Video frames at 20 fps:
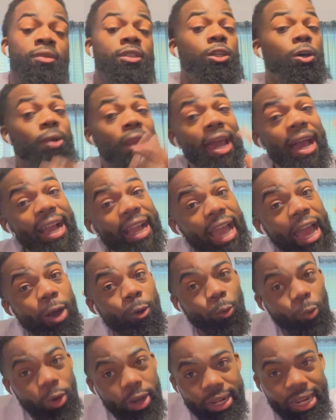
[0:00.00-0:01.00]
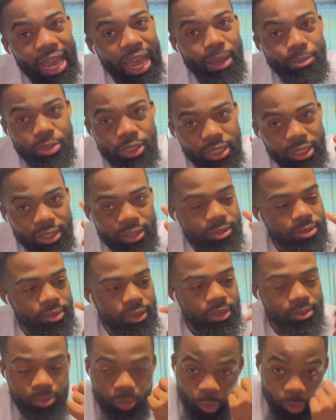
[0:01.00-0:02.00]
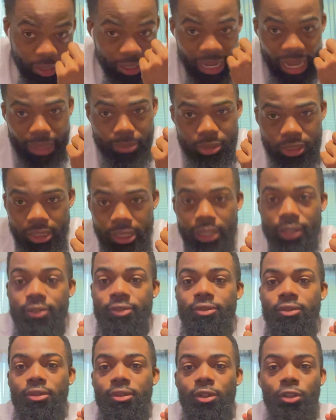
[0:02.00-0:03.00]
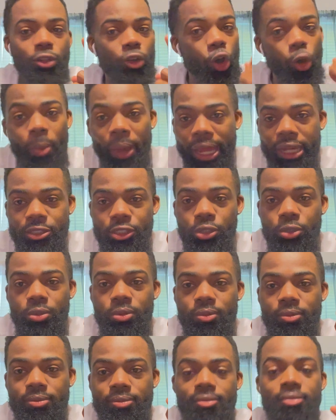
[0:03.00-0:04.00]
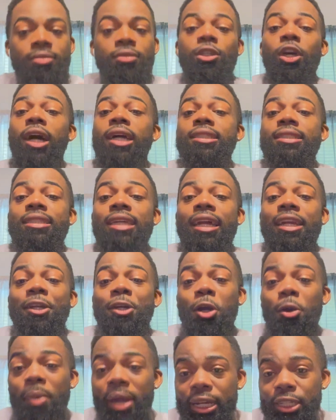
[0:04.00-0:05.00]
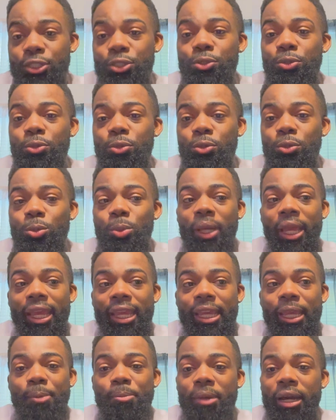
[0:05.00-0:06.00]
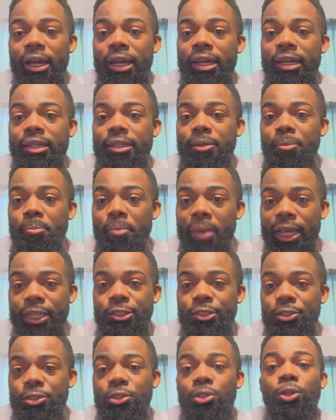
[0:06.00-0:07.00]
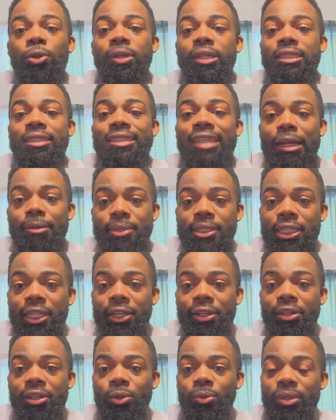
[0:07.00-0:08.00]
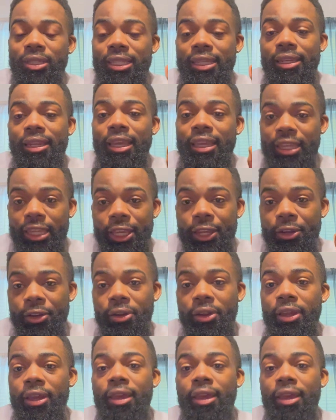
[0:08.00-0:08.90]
So now I got one option left. One option left. Go back to school. So I decided to go back to school and get my master's degree in cybersecurity within a year